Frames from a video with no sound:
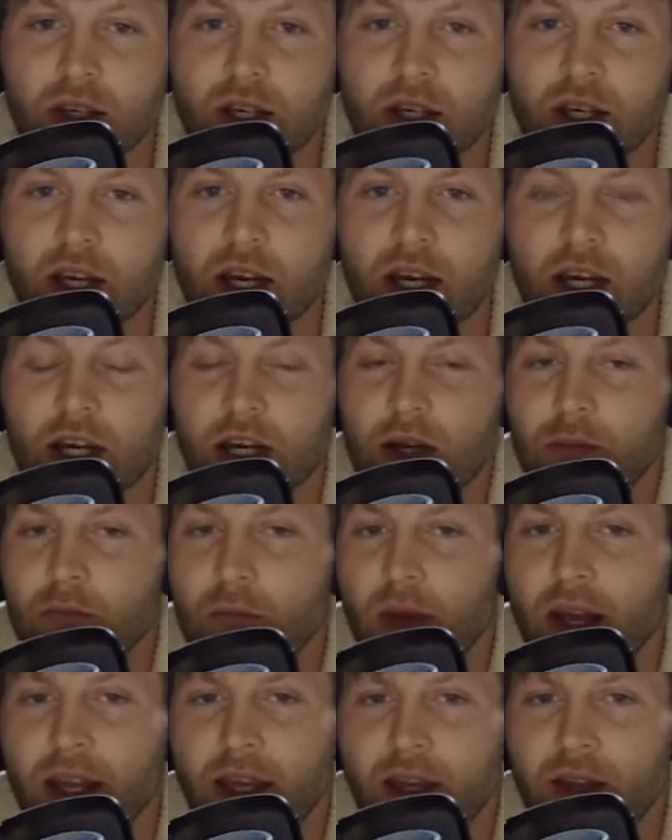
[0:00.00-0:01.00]

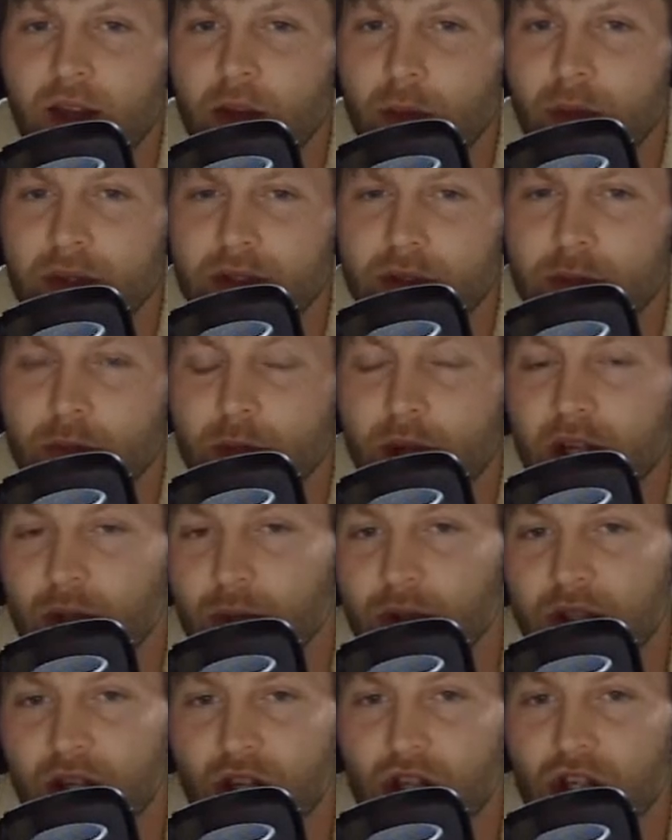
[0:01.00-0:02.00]
Mike in the best
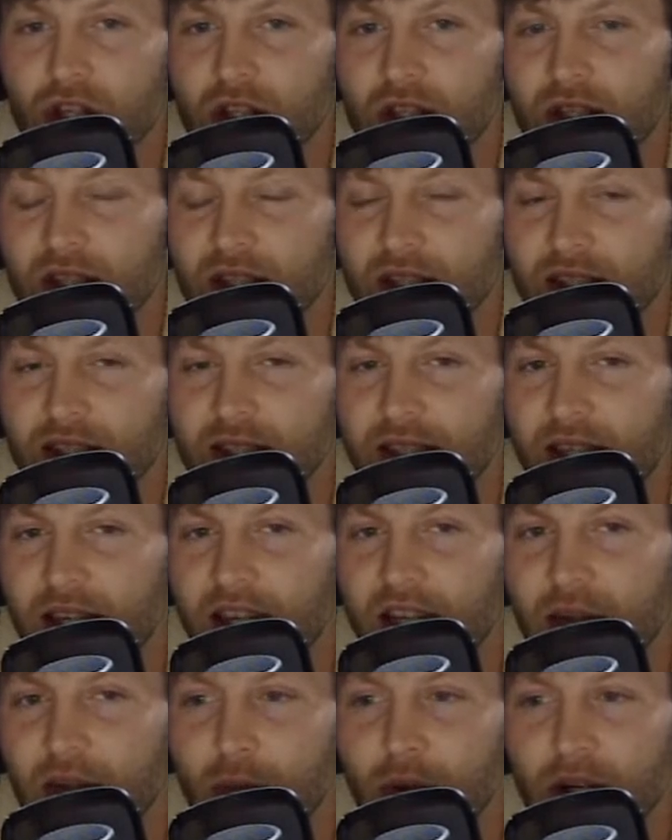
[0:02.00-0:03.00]
position to
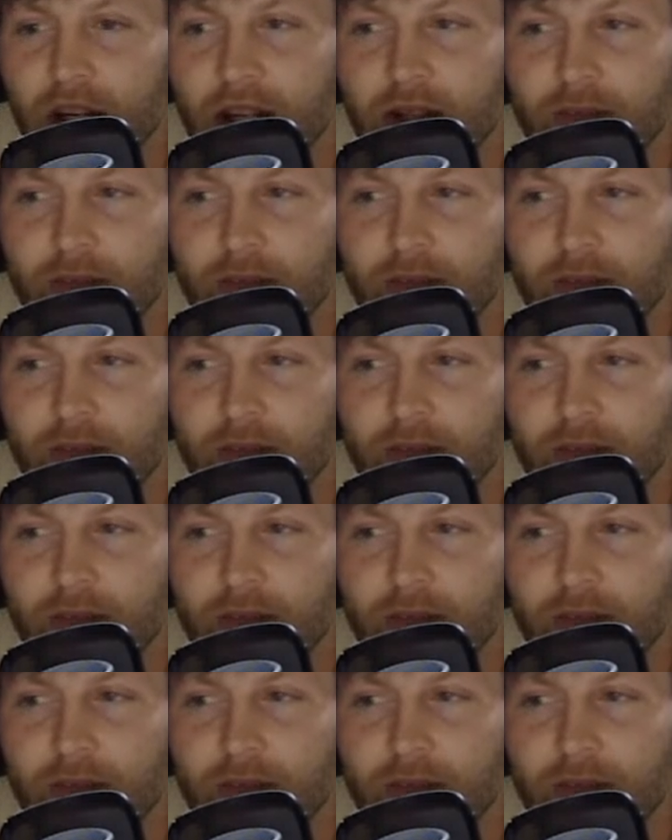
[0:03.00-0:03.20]
succeed, but